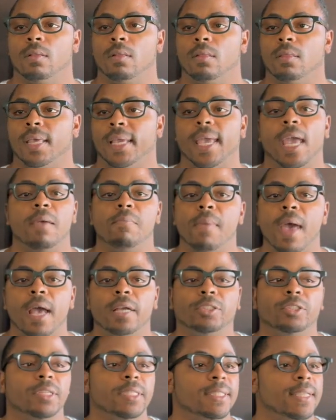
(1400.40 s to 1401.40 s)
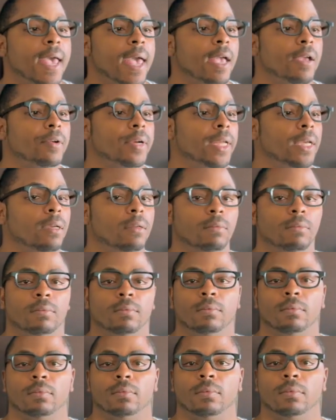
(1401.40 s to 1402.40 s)
They can't measure integrity.
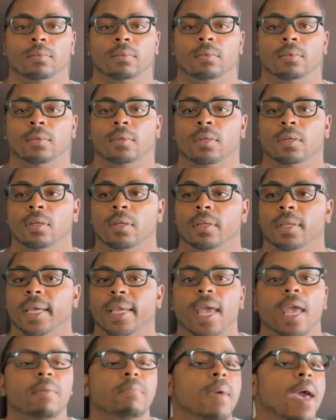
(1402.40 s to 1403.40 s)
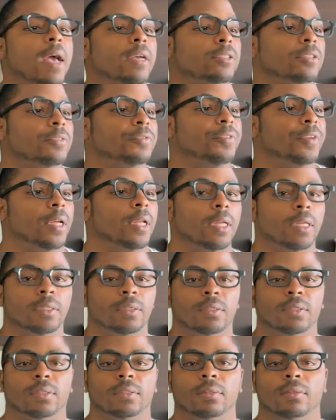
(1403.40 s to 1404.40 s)
They can't measure
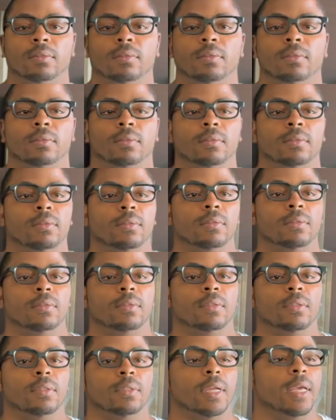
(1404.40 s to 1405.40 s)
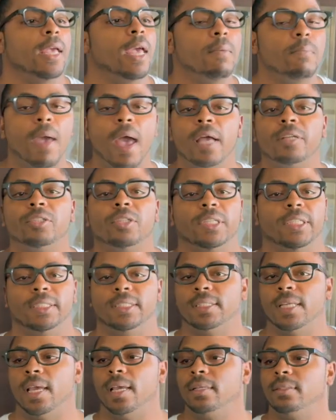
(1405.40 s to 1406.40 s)
feelings. They can't measure these
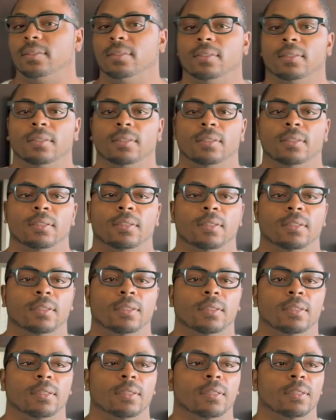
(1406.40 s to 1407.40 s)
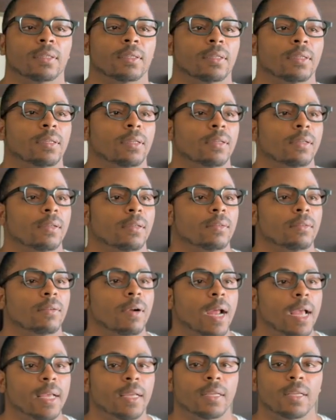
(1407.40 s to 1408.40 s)
things.
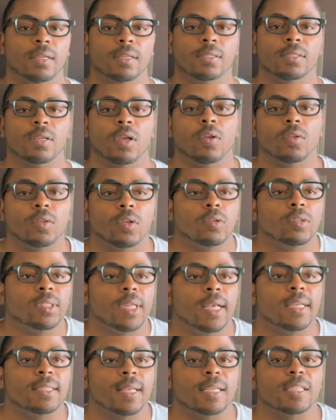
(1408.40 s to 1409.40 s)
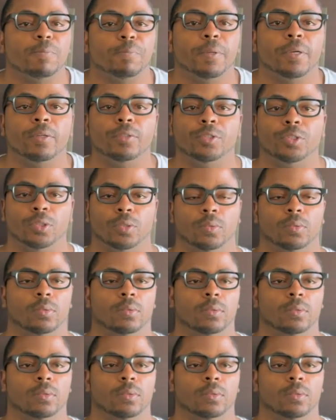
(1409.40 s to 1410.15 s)
Right? So those things are spiritual.